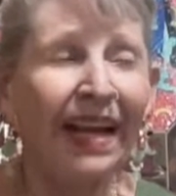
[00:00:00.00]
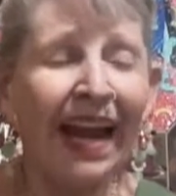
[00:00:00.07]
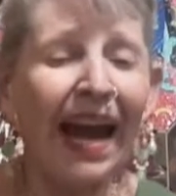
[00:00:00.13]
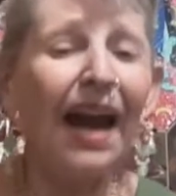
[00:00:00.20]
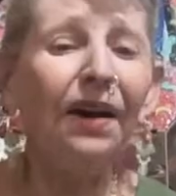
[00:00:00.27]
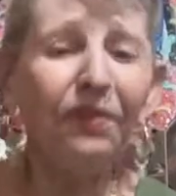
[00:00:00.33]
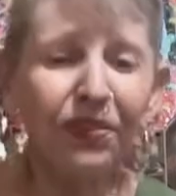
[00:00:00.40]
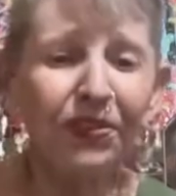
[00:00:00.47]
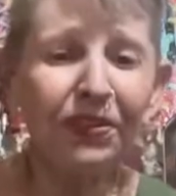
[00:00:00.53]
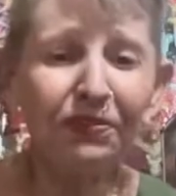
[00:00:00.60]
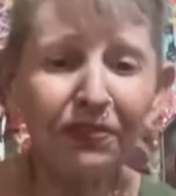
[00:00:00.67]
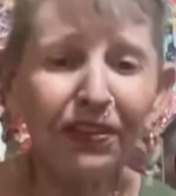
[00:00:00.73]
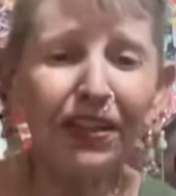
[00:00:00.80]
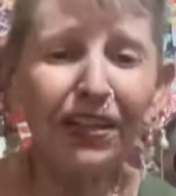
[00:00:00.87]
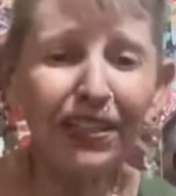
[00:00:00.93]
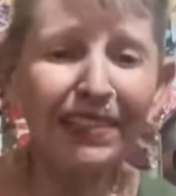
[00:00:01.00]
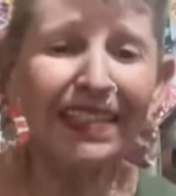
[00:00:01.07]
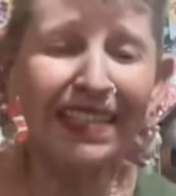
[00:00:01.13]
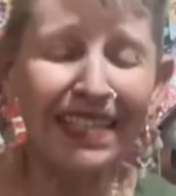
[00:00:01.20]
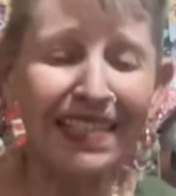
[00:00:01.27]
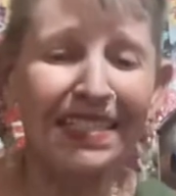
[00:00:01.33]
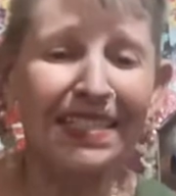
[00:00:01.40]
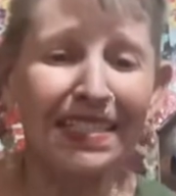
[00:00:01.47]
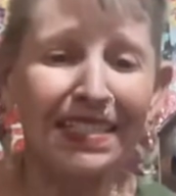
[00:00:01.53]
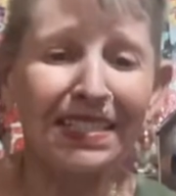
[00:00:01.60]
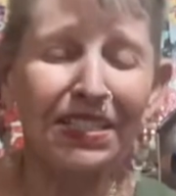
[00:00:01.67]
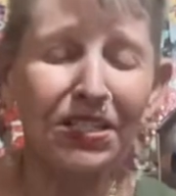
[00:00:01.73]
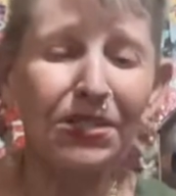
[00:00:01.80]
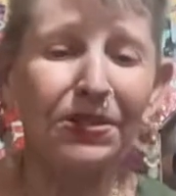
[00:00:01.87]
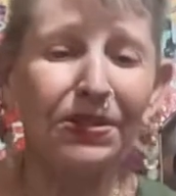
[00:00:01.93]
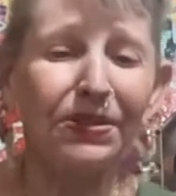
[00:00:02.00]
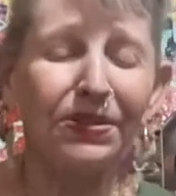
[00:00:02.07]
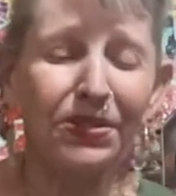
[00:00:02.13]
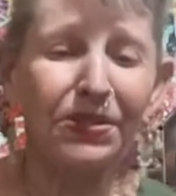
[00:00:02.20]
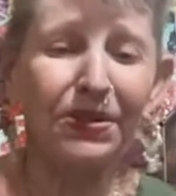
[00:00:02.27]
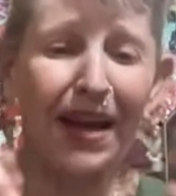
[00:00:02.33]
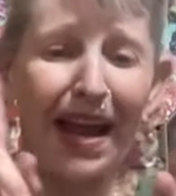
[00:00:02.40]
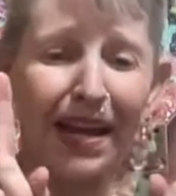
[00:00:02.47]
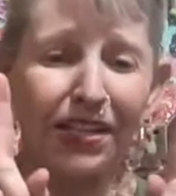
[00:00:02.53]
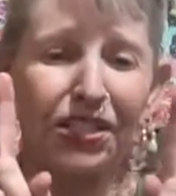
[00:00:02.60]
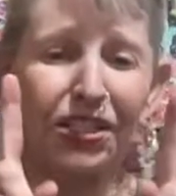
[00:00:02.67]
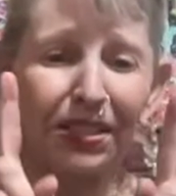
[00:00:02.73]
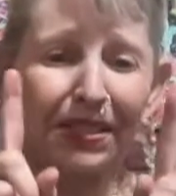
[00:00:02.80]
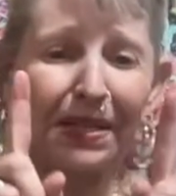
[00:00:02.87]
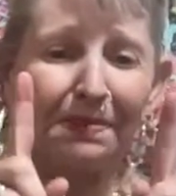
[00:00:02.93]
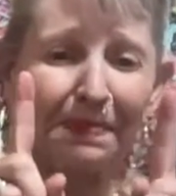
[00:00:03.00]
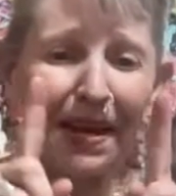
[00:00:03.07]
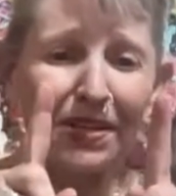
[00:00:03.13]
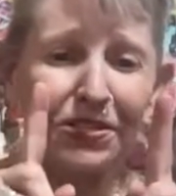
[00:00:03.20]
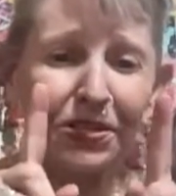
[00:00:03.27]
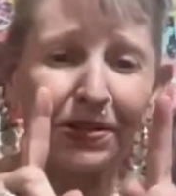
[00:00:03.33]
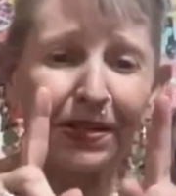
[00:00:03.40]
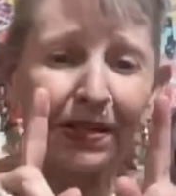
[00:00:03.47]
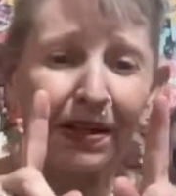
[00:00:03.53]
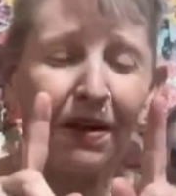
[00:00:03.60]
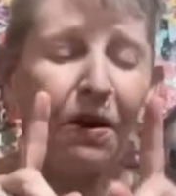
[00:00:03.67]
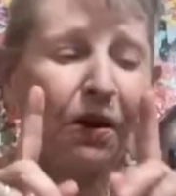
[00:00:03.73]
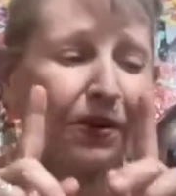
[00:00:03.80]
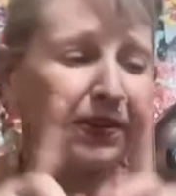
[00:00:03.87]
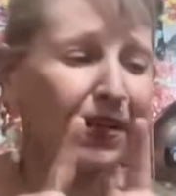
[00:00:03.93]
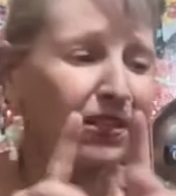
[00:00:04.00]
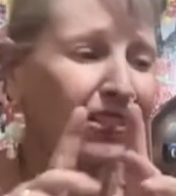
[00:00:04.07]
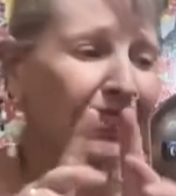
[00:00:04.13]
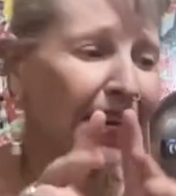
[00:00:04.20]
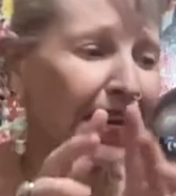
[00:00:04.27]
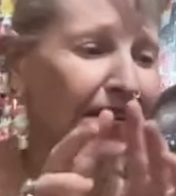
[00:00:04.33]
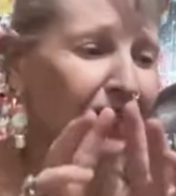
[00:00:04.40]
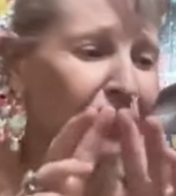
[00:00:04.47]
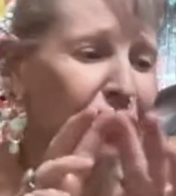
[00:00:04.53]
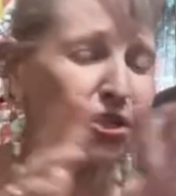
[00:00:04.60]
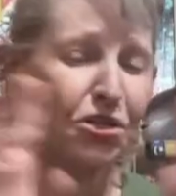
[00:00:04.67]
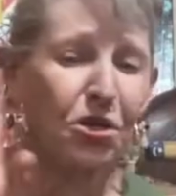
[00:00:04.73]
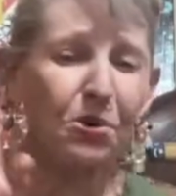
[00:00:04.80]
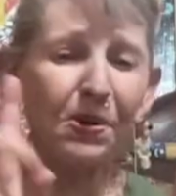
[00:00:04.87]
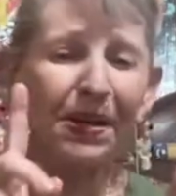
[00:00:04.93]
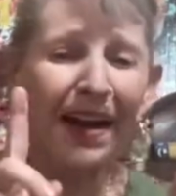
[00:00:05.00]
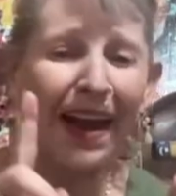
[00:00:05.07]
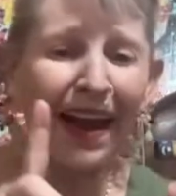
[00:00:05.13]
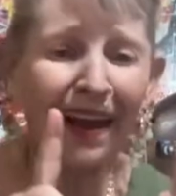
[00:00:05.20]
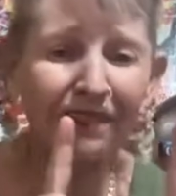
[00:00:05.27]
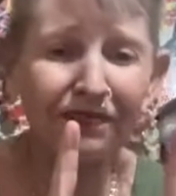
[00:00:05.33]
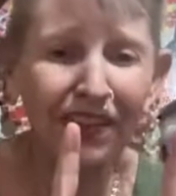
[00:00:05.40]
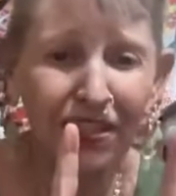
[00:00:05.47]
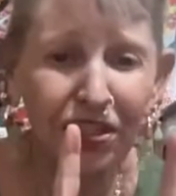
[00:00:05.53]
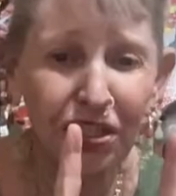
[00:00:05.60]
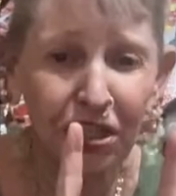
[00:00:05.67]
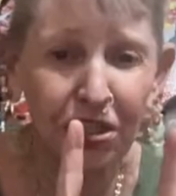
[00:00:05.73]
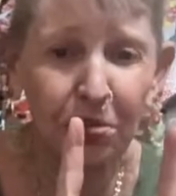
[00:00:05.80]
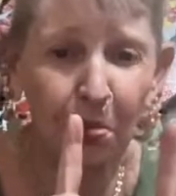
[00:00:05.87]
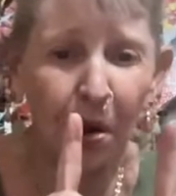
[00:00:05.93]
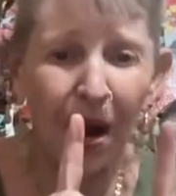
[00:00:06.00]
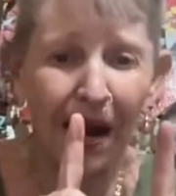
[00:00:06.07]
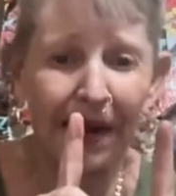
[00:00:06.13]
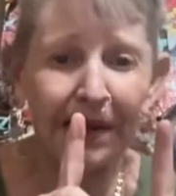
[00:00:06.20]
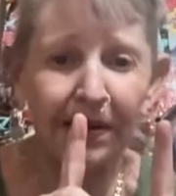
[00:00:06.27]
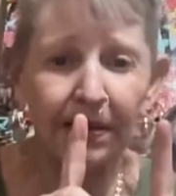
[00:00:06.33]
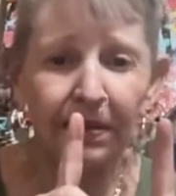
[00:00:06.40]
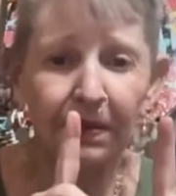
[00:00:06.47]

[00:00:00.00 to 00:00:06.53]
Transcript: How difficult is it to, to actually measure it? Or they'll say it's two and a half inches wide.